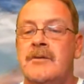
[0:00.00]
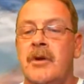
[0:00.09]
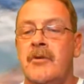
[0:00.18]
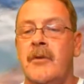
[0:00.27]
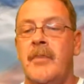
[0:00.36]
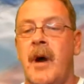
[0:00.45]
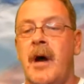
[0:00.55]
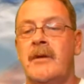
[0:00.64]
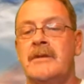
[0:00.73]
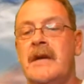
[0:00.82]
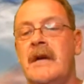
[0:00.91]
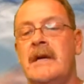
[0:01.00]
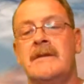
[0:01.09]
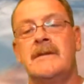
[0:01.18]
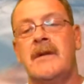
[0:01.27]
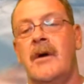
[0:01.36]
Junior Proctor
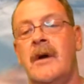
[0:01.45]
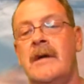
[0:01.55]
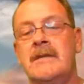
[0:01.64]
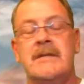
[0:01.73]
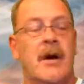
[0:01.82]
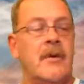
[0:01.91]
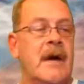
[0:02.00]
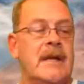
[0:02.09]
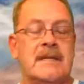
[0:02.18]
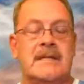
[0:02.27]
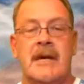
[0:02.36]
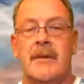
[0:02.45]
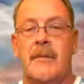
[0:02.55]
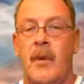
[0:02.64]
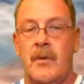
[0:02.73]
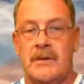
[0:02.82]
said he's donating a set
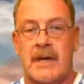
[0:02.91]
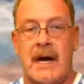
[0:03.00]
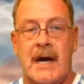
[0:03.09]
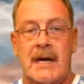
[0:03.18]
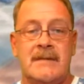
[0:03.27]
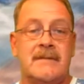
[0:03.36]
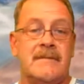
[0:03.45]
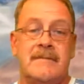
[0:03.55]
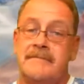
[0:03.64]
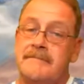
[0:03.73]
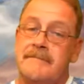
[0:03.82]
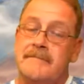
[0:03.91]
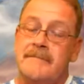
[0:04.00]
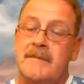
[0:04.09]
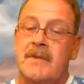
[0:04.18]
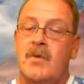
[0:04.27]
of boards, guys.
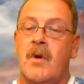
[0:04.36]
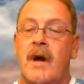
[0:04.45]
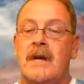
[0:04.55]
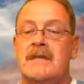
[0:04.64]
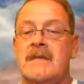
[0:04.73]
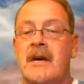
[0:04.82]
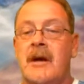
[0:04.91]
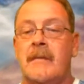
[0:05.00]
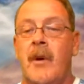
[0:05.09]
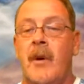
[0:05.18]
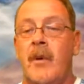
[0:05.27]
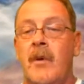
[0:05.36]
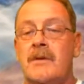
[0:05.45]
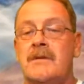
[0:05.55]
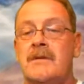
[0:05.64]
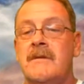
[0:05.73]
Great set of
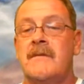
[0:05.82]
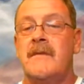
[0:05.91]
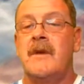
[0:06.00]
boards.